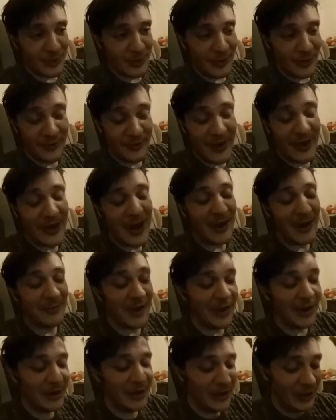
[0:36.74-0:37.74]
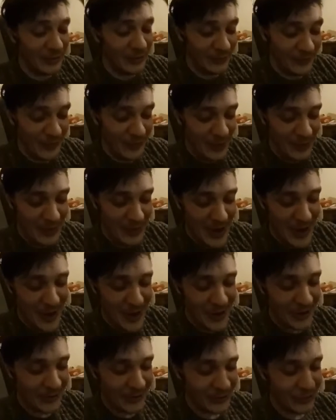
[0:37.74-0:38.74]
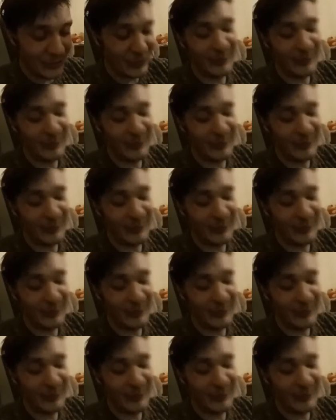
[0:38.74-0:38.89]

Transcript: I found out about it through